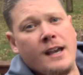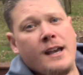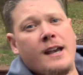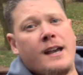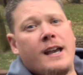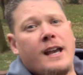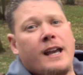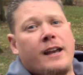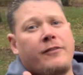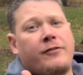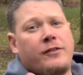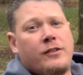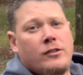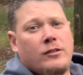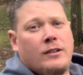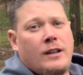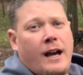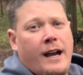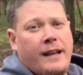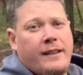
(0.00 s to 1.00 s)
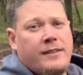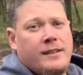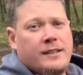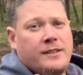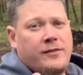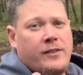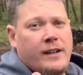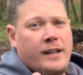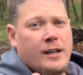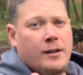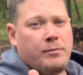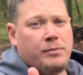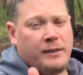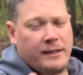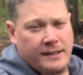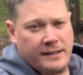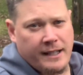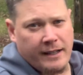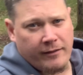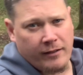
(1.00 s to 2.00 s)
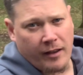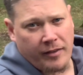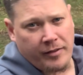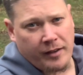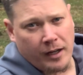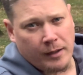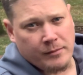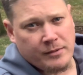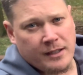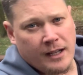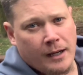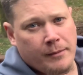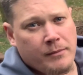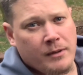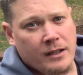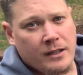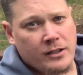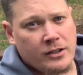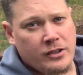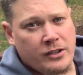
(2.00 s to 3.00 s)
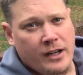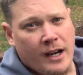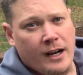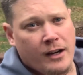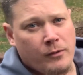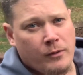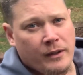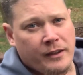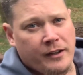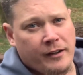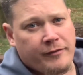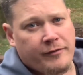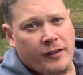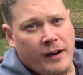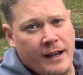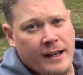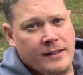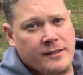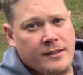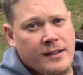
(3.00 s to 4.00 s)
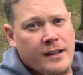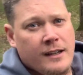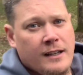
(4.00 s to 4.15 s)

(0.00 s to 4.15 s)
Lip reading: If you like this video, please give it a thumbs up, share with your friends,